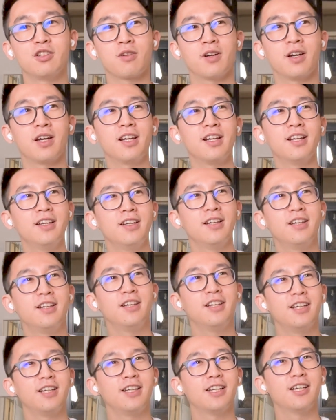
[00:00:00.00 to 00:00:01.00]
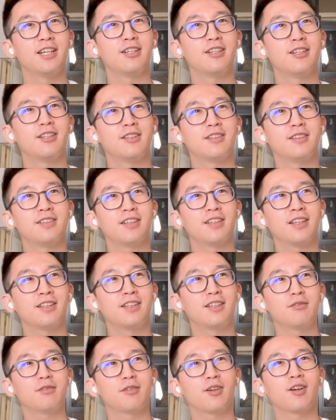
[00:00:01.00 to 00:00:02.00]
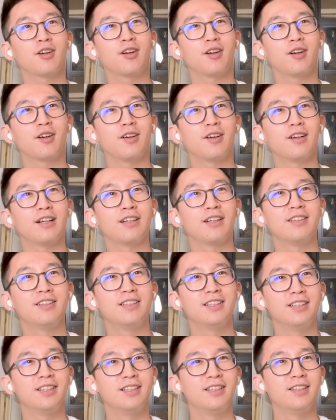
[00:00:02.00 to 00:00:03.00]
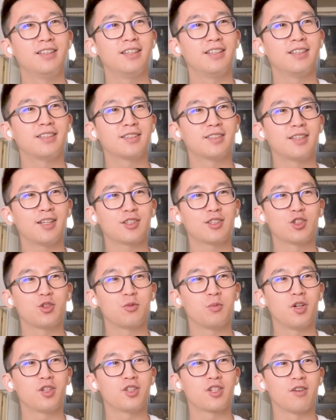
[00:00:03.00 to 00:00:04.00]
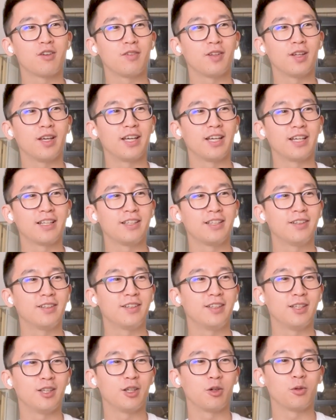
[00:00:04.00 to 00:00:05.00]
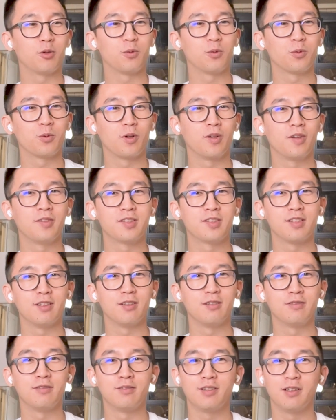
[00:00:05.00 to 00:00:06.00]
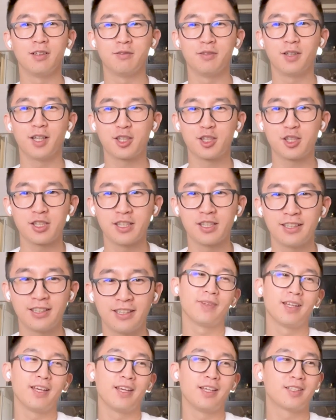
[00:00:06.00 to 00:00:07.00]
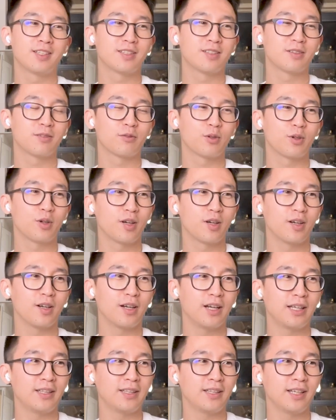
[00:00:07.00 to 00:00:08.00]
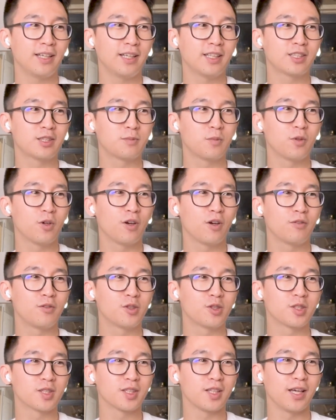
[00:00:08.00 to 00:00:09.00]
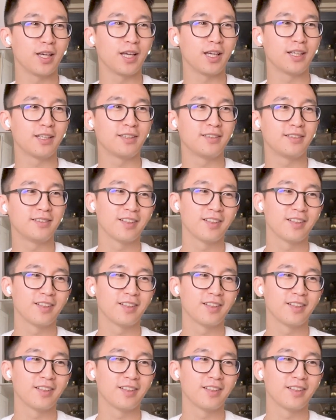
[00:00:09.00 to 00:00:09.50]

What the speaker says: right? And I think for her, it's not so much of like words of affection. It's for her, I think it's more of just like